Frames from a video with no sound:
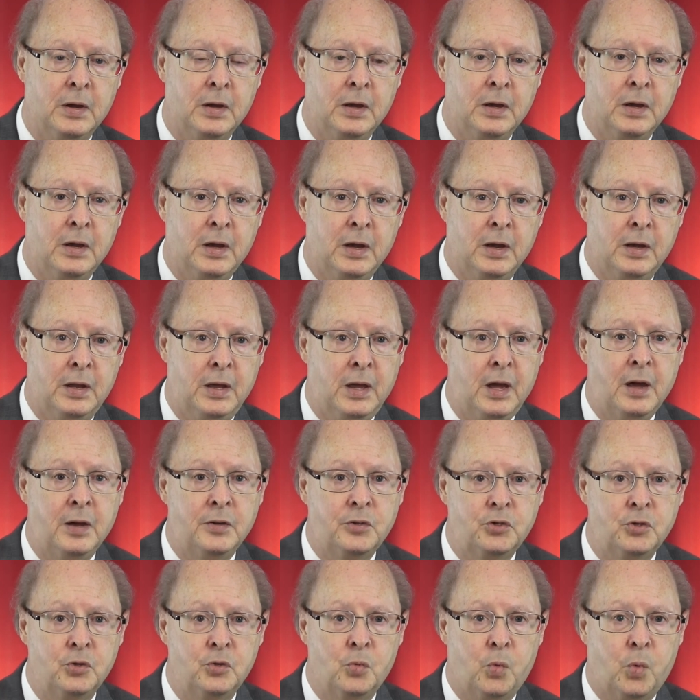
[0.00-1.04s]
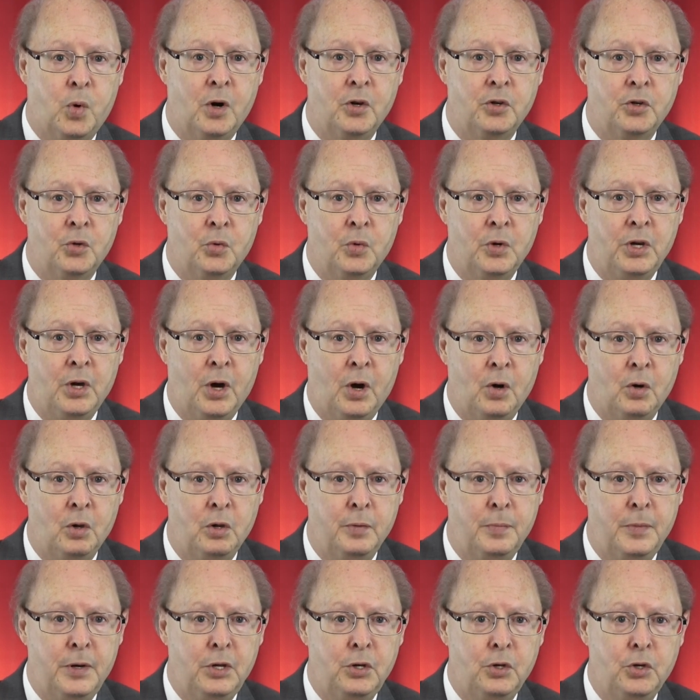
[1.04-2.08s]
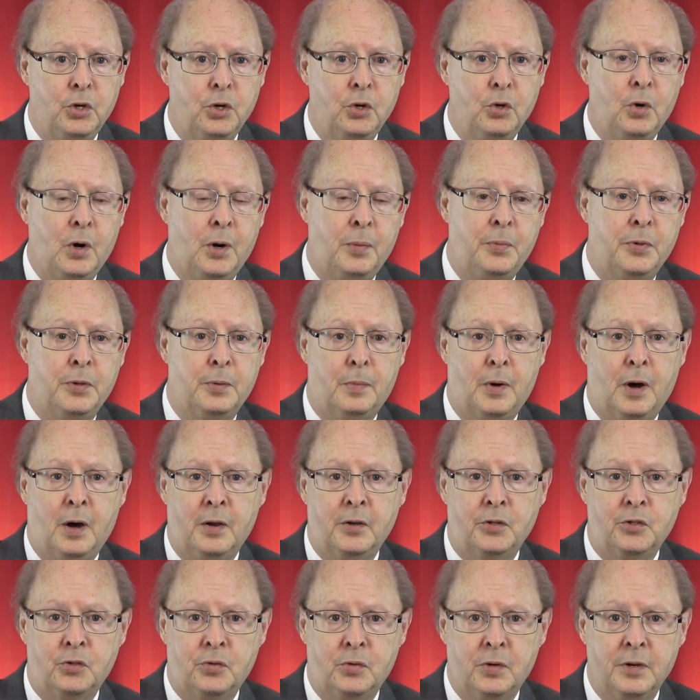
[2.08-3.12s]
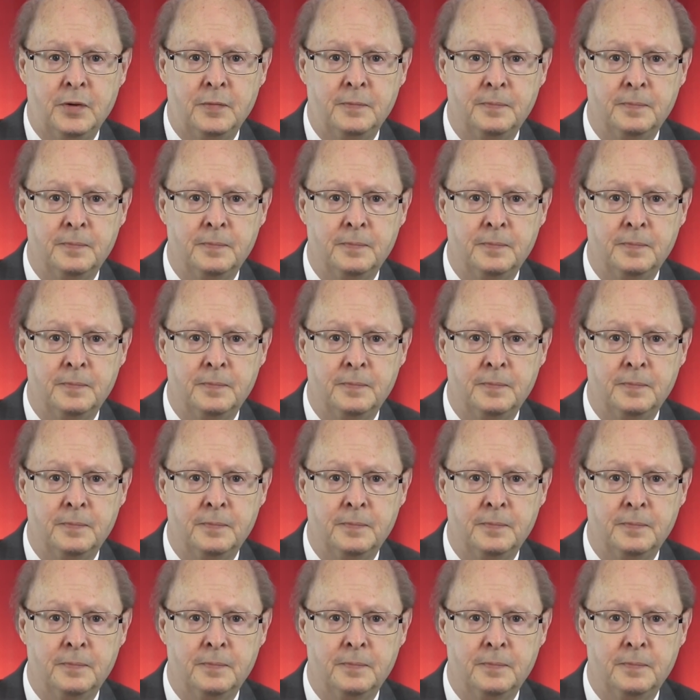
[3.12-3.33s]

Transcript: And he answered, "What do we holy men do up in the monastery?